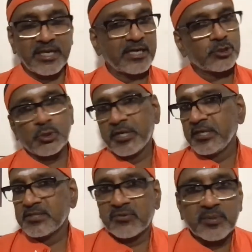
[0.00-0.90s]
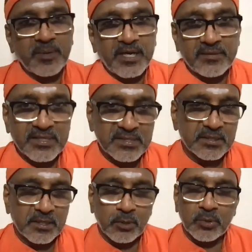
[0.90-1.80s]
The Akshoinis of the Pandavas
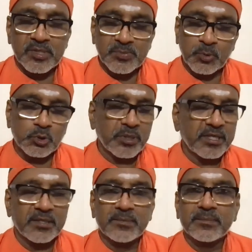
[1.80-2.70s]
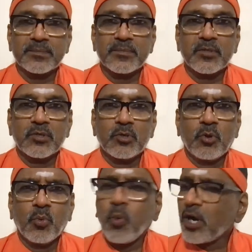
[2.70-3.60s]
and the Kauravas put together.
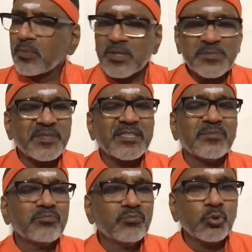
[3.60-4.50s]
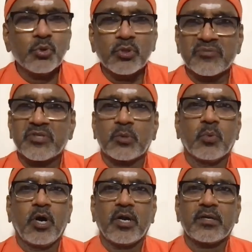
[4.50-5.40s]
What must be the mood of that
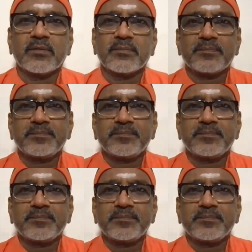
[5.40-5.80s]
war?